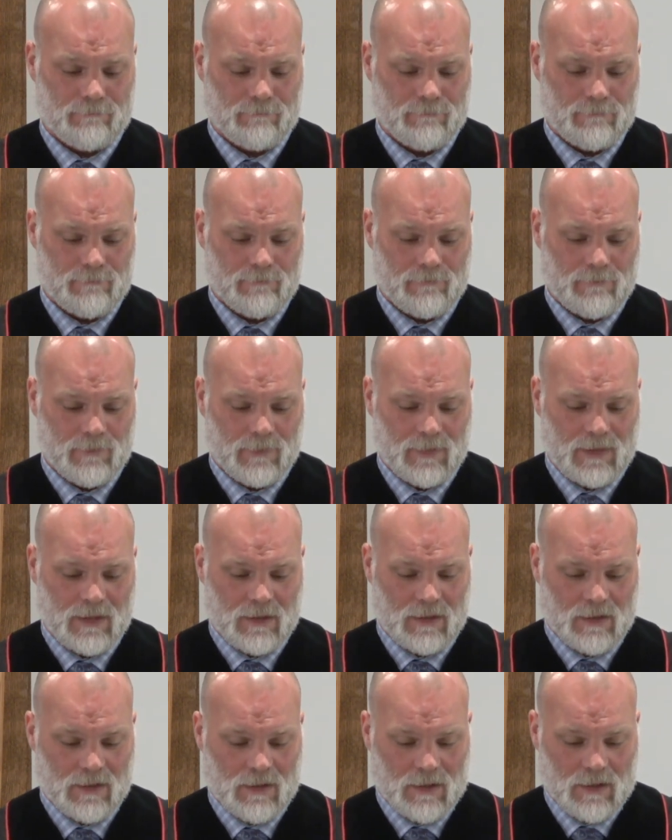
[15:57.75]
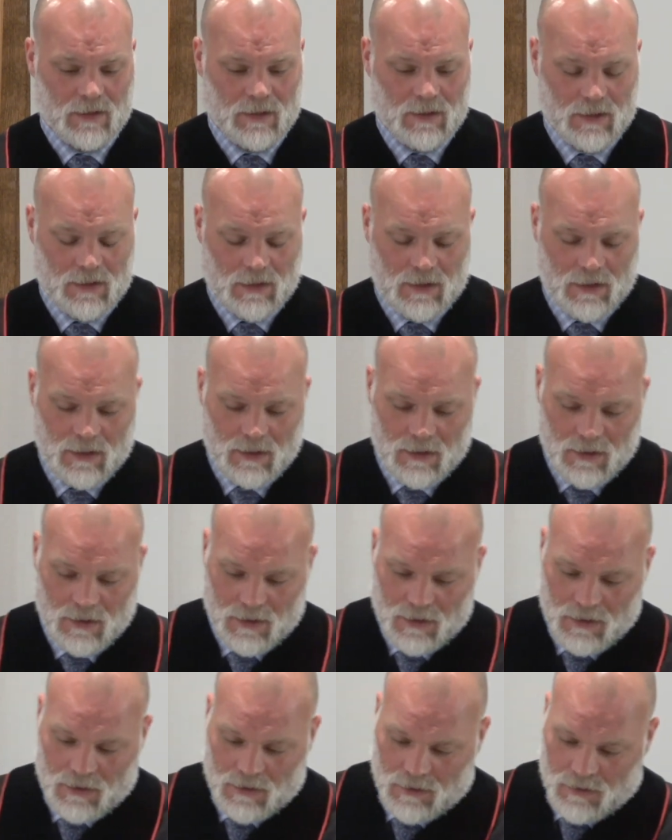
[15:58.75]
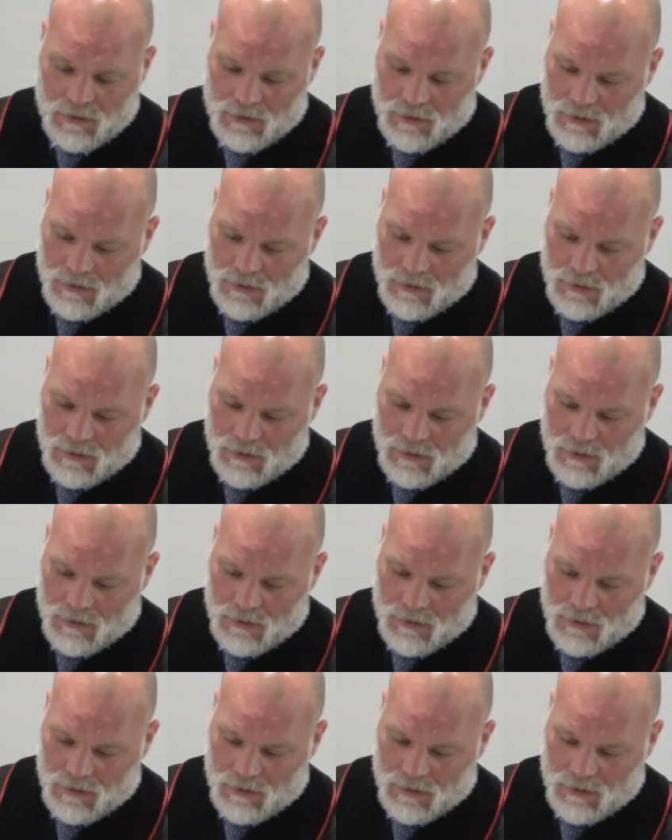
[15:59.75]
[no speech]